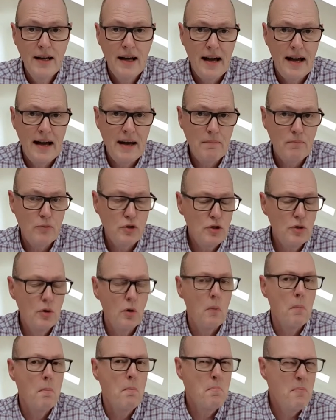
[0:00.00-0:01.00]
you
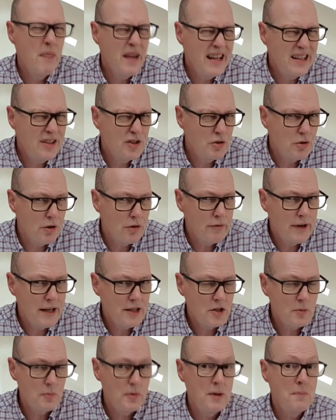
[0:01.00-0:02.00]
know, made to a
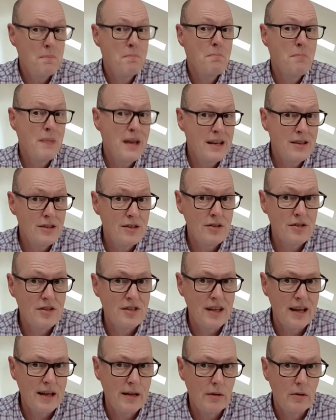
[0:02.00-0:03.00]
recipe, made to
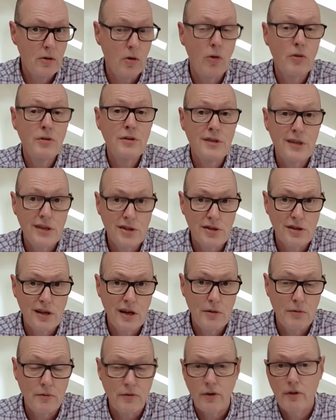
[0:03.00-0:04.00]
sell on
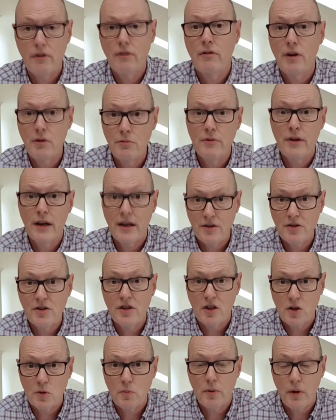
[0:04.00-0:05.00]
discount for around that
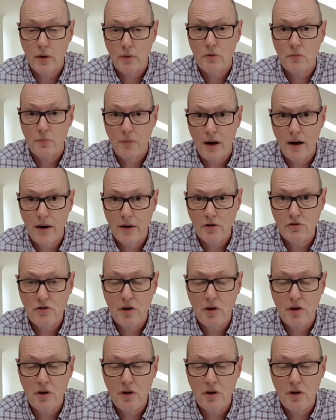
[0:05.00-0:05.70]
£6 mark.